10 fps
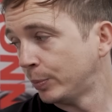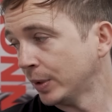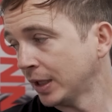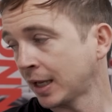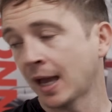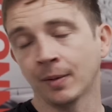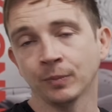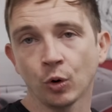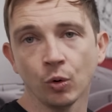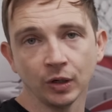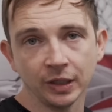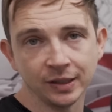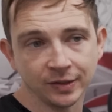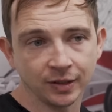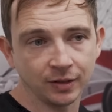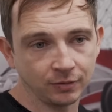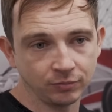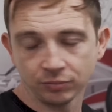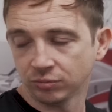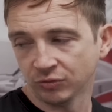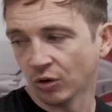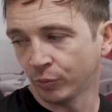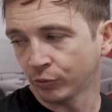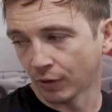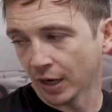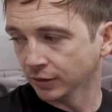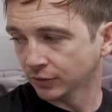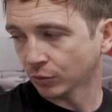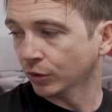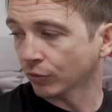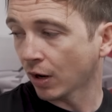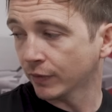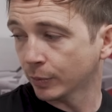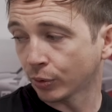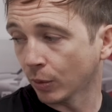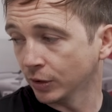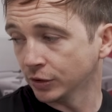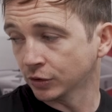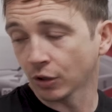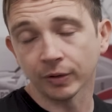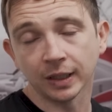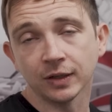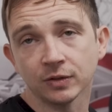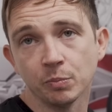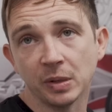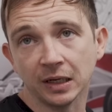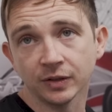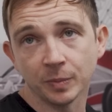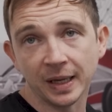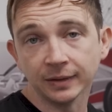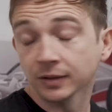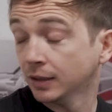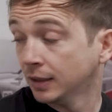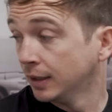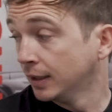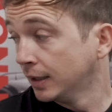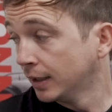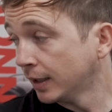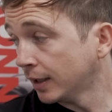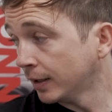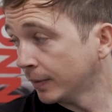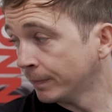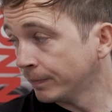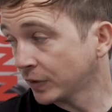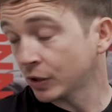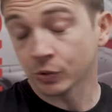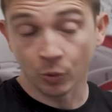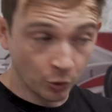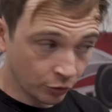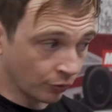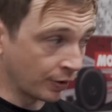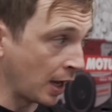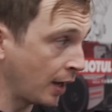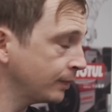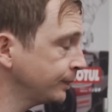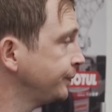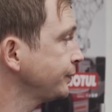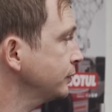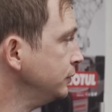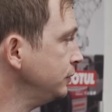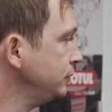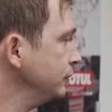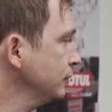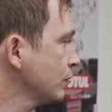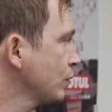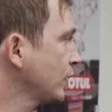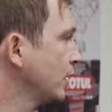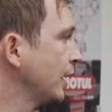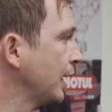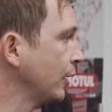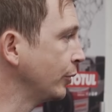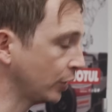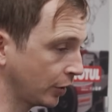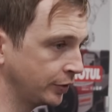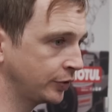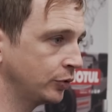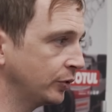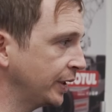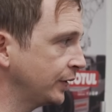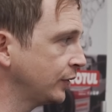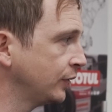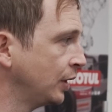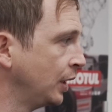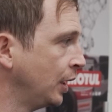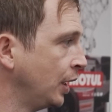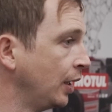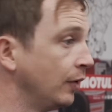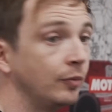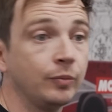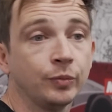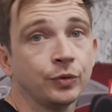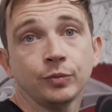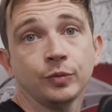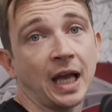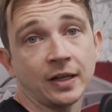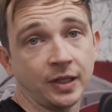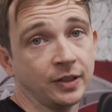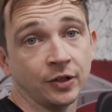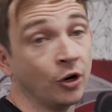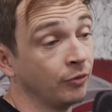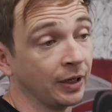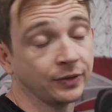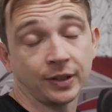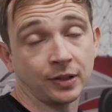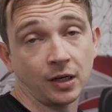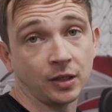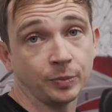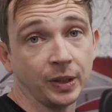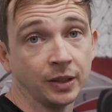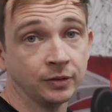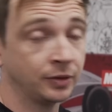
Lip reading: but the cam quality is not great, so I'd rather probably just go and get some billets made. So we're working on that. We've got liners sorted, gaskets and O-rings, that's the last bit.